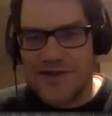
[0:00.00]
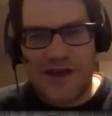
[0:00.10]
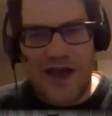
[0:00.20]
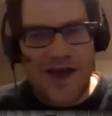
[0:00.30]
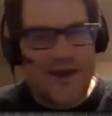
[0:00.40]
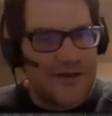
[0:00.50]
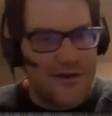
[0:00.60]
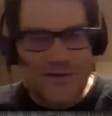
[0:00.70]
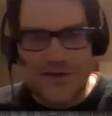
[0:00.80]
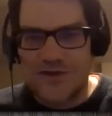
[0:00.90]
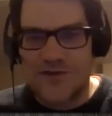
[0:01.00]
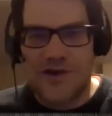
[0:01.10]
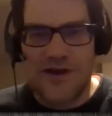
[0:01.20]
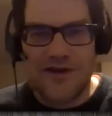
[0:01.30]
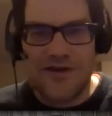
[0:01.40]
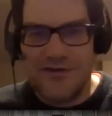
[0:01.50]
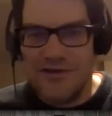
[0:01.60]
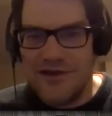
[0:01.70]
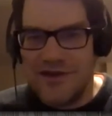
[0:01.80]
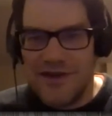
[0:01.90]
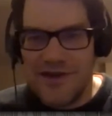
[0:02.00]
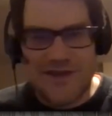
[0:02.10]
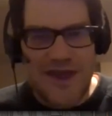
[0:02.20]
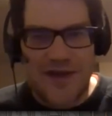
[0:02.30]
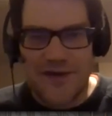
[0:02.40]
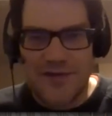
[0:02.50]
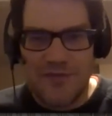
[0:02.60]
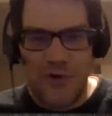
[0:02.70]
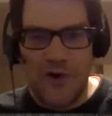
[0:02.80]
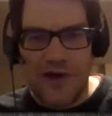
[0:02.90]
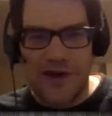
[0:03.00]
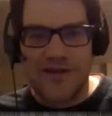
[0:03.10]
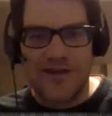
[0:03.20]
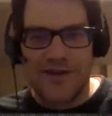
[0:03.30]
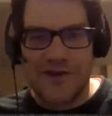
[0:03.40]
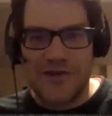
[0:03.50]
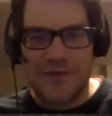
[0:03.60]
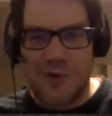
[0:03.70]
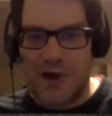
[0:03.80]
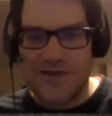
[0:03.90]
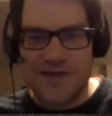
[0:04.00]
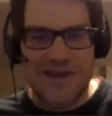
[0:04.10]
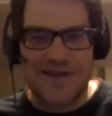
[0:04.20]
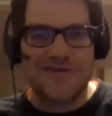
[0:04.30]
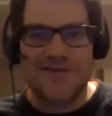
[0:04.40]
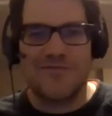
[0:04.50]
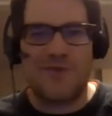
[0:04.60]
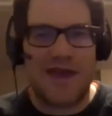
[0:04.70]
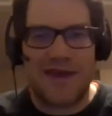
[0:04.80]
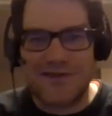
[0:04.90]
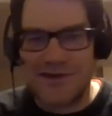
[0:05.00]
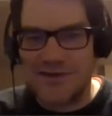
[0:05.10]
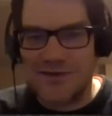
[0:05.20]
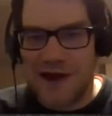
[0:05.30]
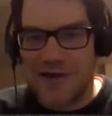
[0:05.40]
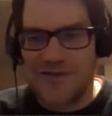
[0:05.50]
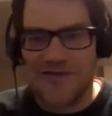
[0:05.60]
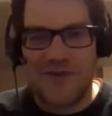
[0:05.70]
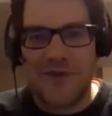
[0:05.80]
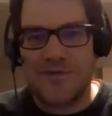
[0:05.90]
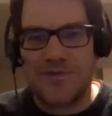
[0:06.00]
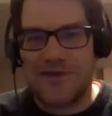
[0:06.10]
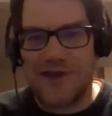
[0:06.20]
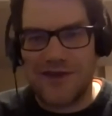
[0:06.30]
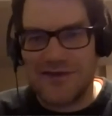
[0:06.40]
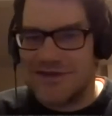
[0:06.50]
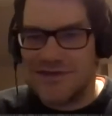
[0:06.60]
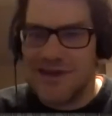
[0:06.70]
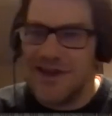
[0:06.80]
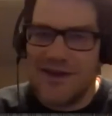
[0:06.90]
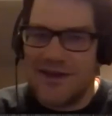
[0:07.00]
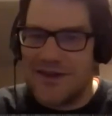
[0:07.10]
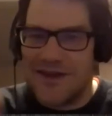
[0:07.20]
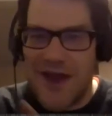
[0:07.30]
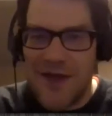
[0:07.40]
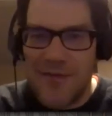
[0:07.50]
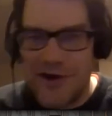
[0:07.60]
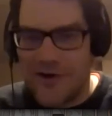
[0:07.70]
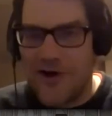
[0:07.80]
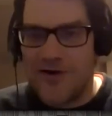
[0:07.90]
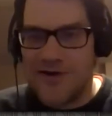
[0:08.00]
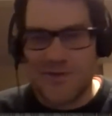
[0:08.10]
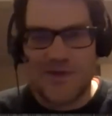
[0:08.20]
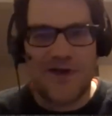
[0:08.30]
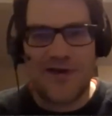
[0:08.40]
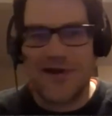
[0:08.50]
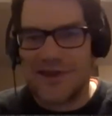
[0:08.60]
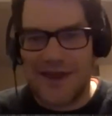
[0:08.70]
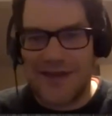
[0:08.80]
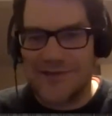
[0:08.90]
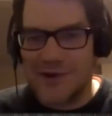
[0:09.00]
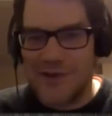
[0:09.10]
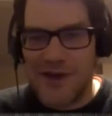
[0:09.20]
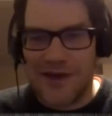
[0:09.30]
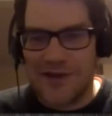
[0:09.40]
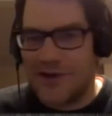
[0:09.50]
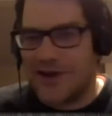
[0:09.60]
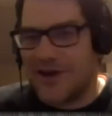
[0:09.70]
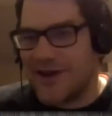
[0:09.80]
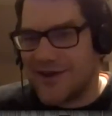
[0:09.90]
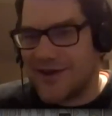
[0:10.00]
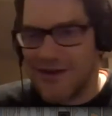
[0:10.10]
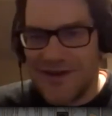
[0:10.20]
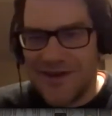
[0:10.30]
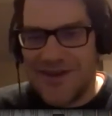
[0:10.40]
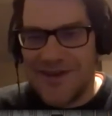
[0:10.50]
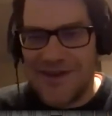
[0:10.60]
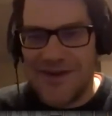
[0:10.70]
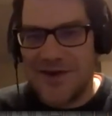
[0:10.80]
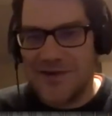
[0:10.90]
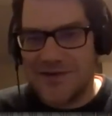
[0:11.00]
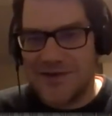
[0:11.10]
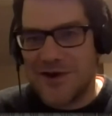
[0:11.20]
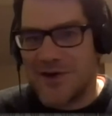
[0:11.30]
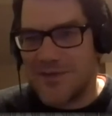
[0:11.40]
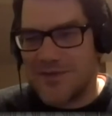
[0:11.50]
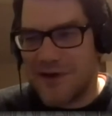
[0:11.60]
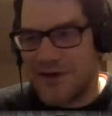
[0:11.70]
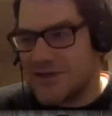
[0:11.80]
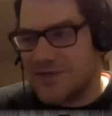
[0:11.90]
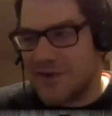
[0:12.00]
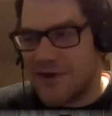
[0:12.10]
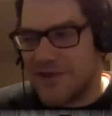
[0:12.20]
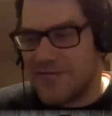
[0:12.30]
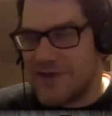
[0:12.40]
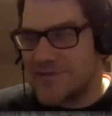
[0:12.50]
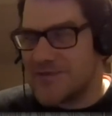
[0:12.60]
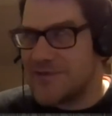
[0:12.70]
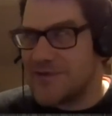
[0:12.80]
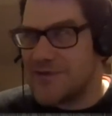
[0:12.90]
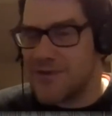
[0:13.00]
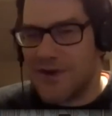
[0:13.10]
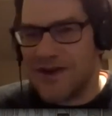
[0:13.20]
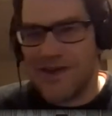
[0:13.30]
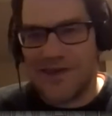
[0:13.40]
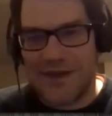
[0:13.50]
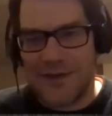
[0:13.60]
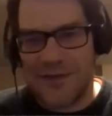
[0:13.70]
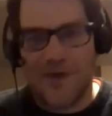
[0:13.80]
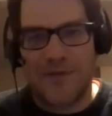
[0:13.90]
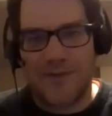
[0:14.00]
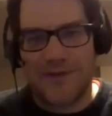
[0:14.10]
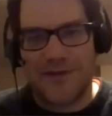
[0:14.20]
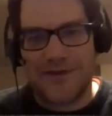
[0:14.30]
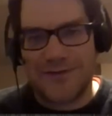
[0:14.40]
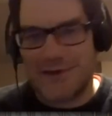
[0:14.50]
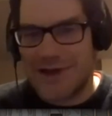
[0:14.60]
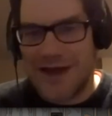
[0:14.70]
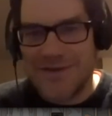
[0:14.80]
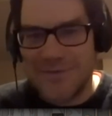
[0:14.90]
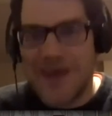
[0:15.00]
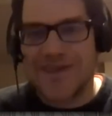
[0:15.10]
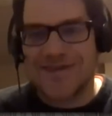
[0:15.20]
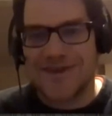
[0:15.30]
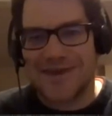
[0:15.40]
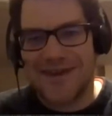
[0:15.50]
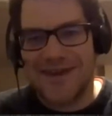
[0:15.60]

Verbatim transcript: The guy he knows in Toronto is Eric Boyd, who was the interim managing director of Maple Leaf Angels. Like, I'm on calls with Eric like every week, looking at, you know, startups founded. He's part of the investment review committee, I think, with Maple Leaf Angels. The guy's amazing.